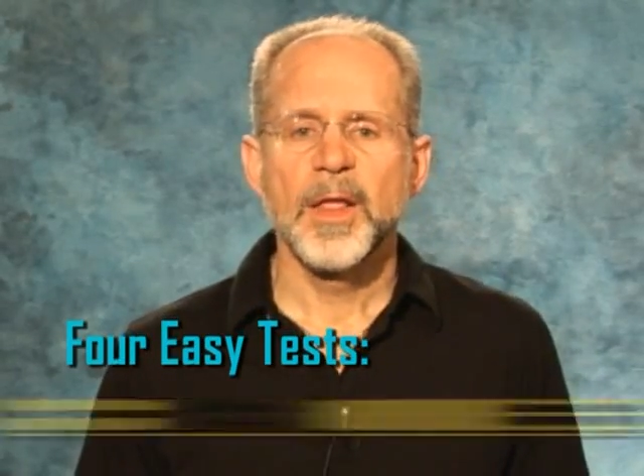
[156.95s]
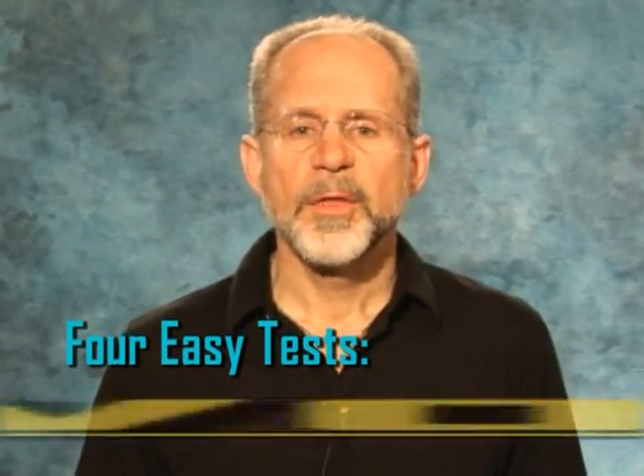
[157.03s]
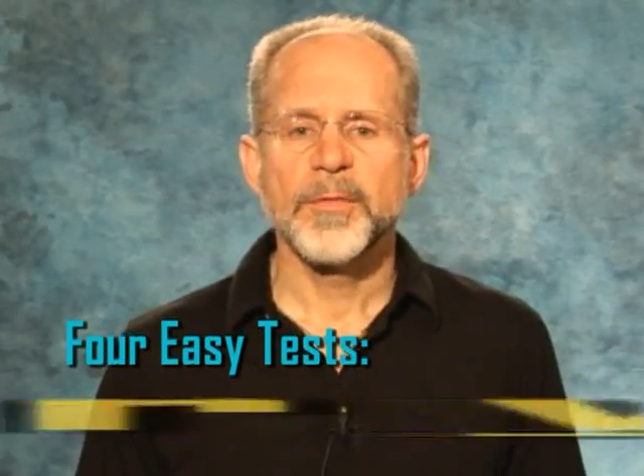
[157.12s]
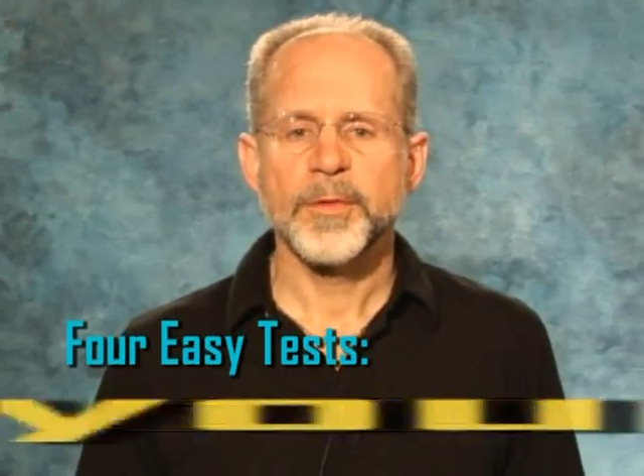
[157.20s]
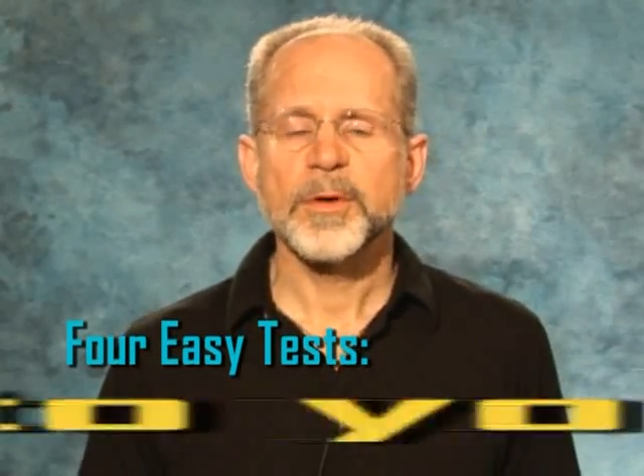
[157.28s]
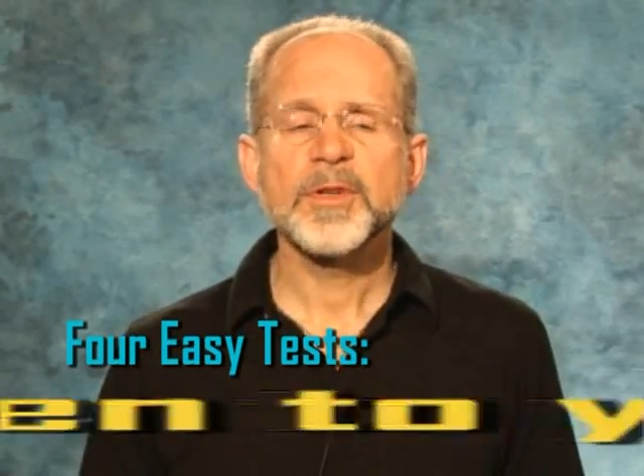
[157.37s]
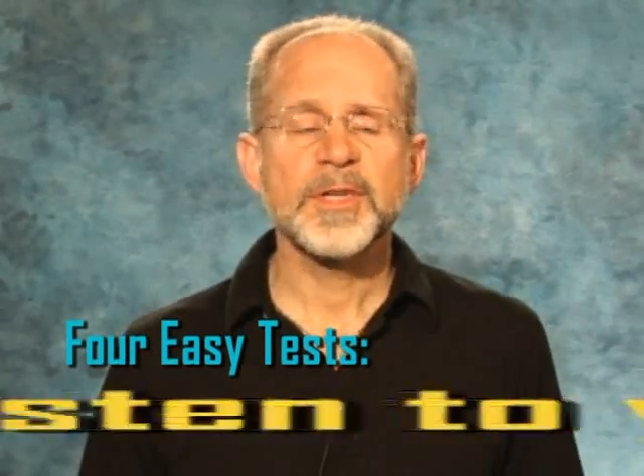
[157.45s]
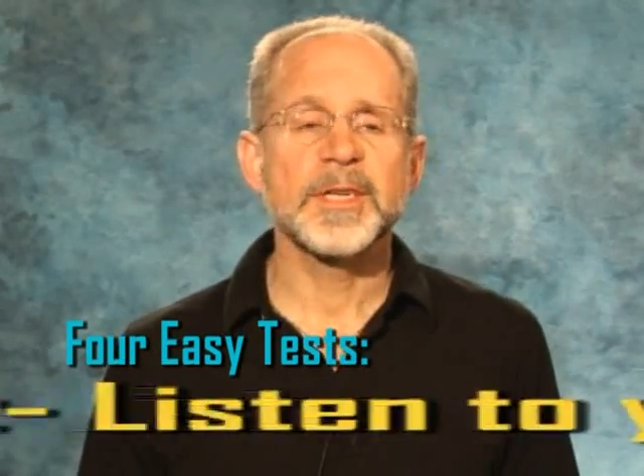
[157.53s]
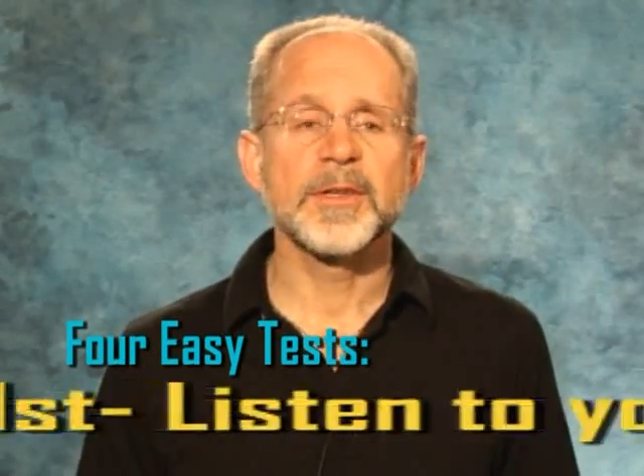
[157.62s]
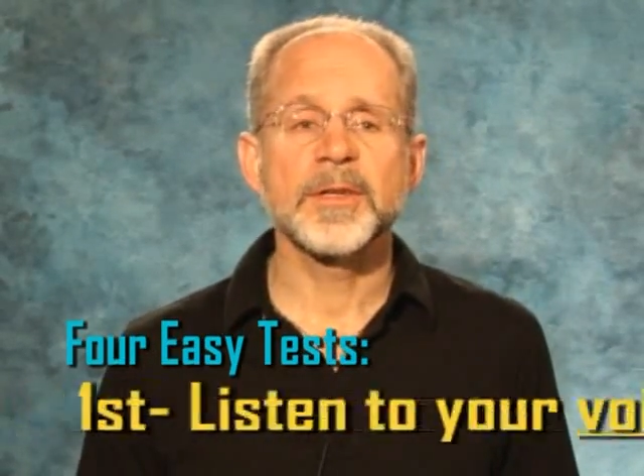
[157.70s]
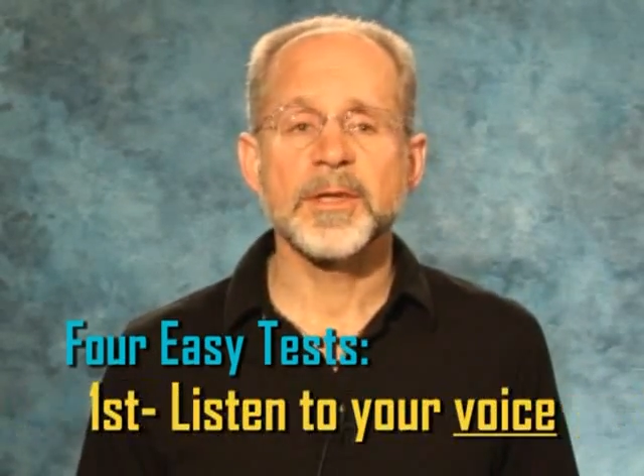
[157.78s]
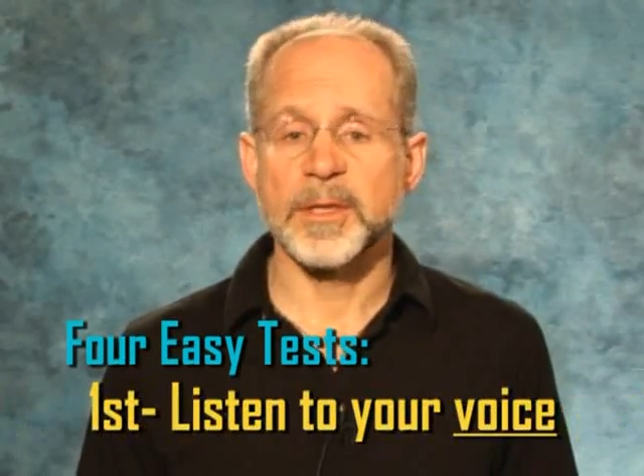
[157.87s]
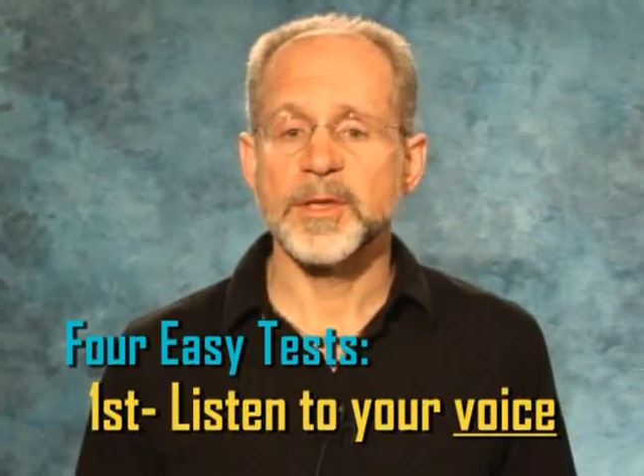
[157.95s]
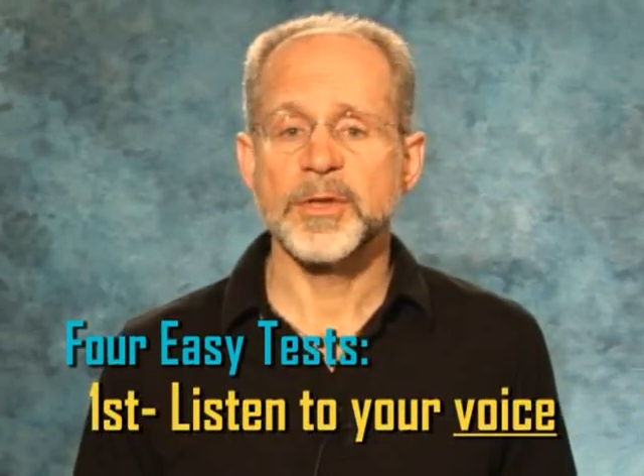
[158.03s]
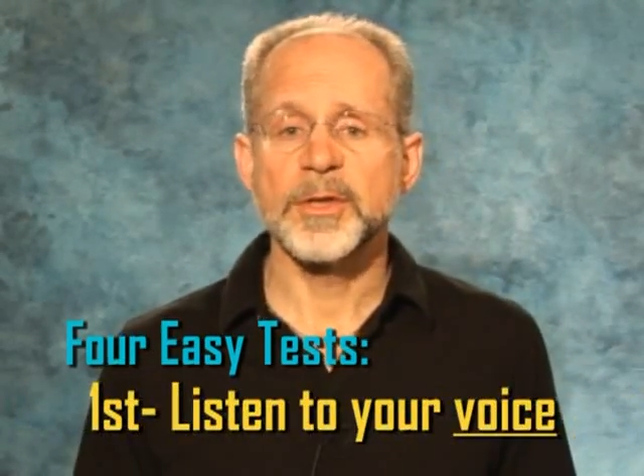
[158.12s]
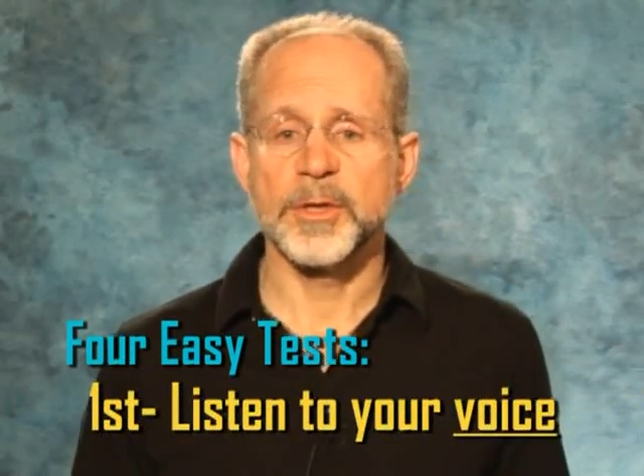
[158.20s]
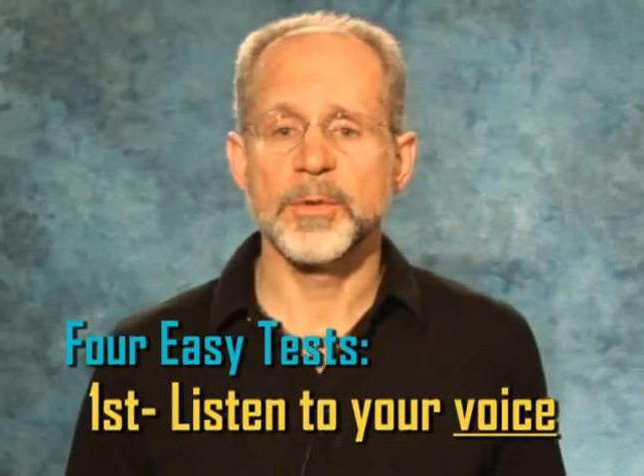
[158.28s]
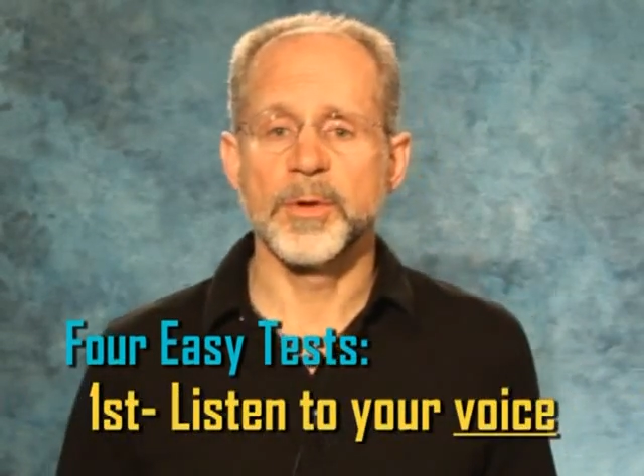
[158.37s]
The first is to
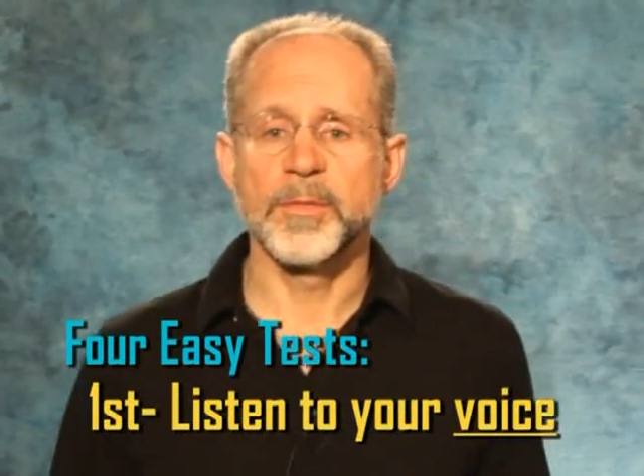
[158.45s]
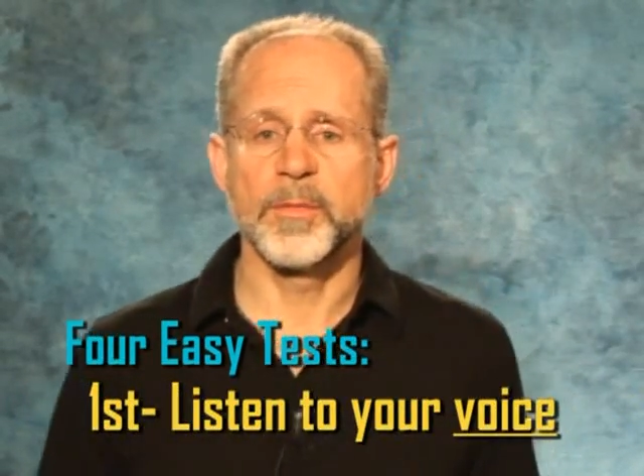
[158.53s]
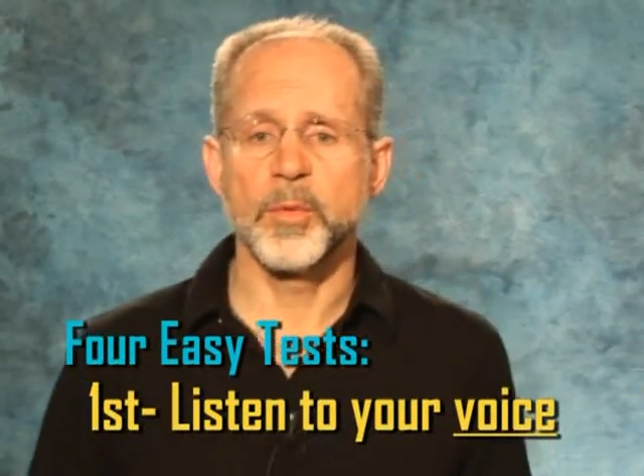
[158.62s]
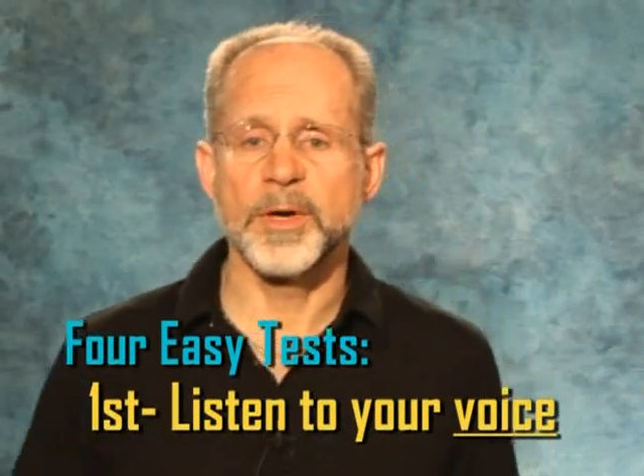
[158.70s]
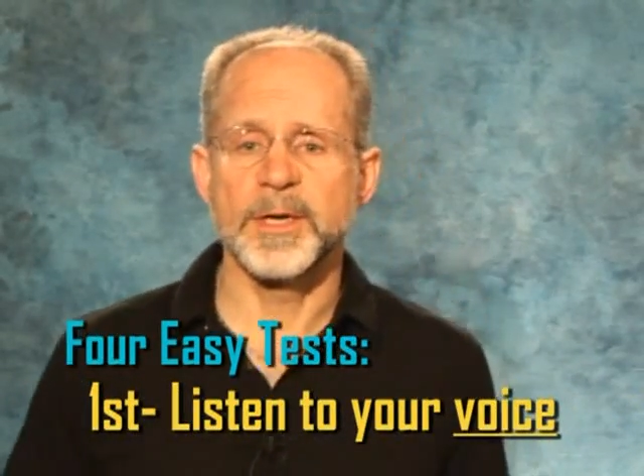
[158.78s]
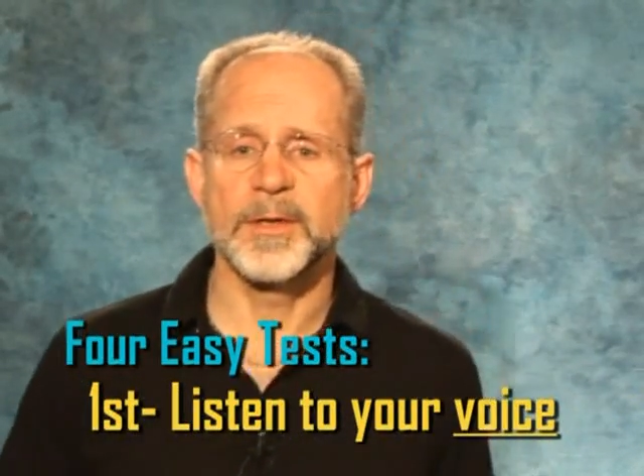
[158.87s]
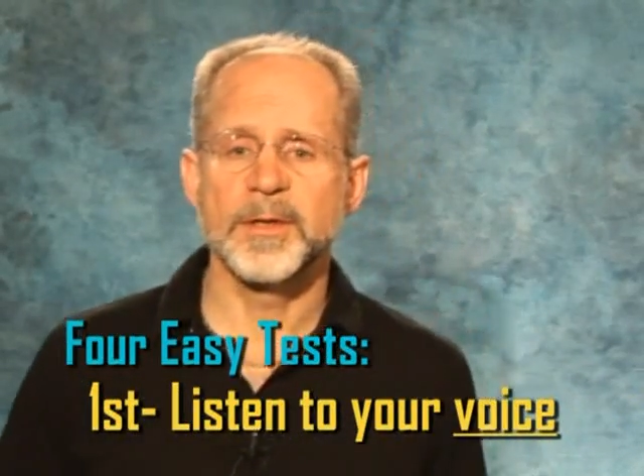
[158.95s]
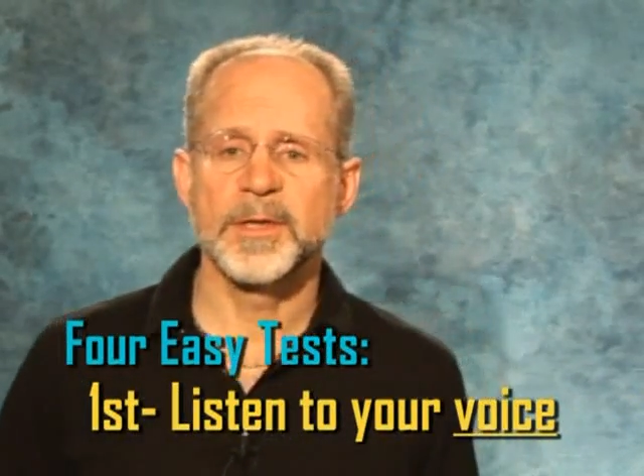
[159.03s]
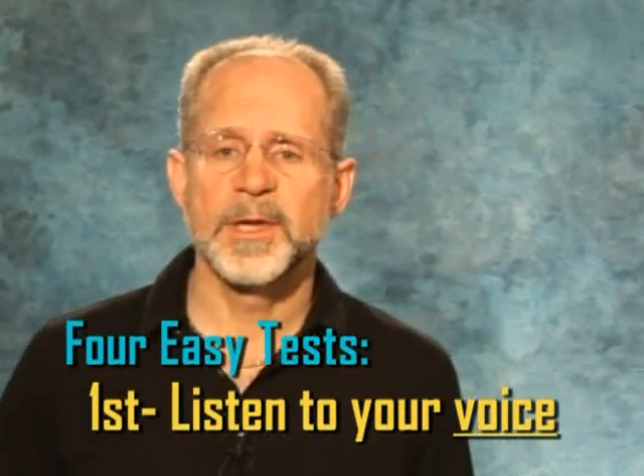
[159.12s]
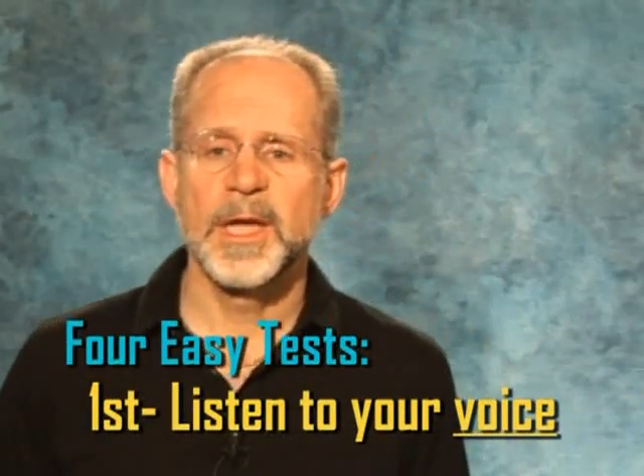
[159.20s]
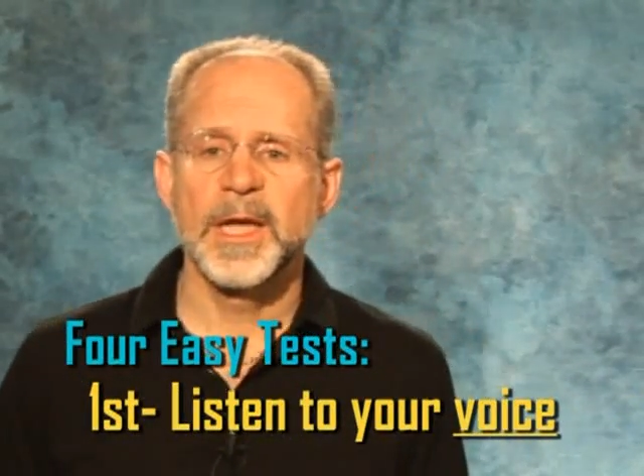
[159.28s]
listen to your own voice.